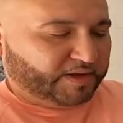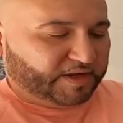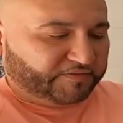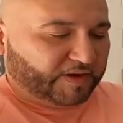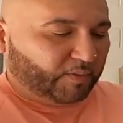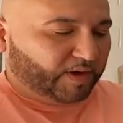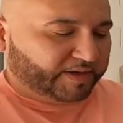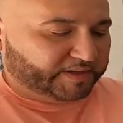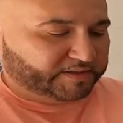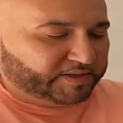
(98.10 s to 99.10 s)
and if I
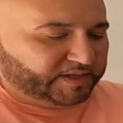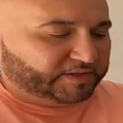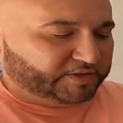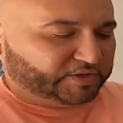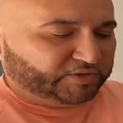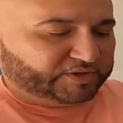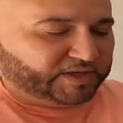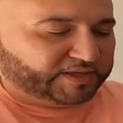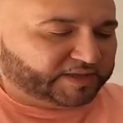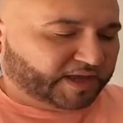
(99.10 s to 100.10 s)
wanted then to use it
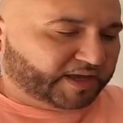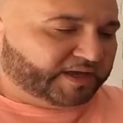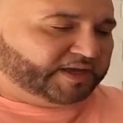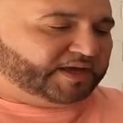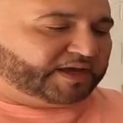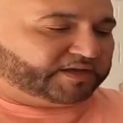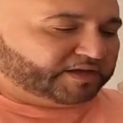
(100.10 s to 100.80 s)
like that I